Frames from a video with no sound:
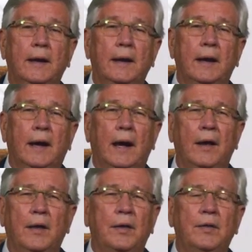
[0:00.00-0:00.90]

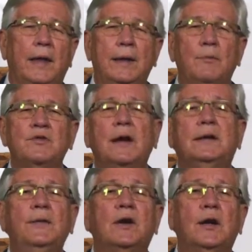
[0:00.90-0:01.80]
It was very
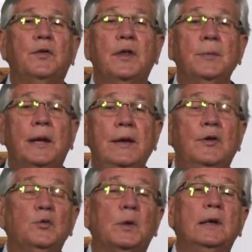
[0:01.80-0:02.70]
difficult for them to
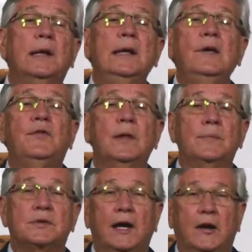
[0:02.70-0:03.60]
even relieve
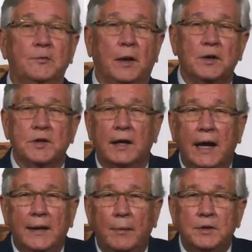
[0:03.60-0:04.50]
themselves because,
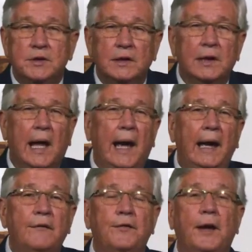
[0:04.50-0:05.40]
again, they were just
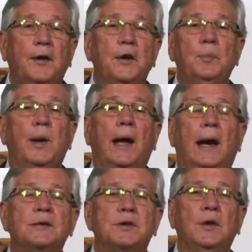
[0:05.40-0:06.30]
lying flat on their
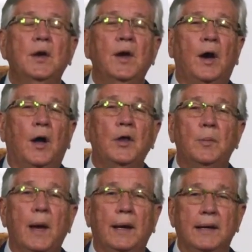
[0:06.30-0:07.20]
backs or on their
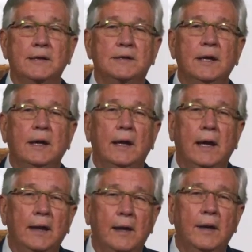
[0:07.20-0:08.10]
bellies
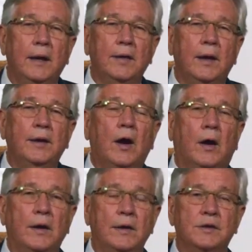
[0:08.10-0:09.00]
in the
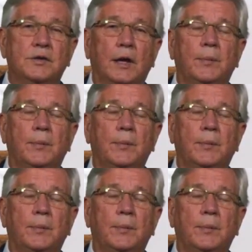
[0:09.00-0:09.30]
heart of the ship.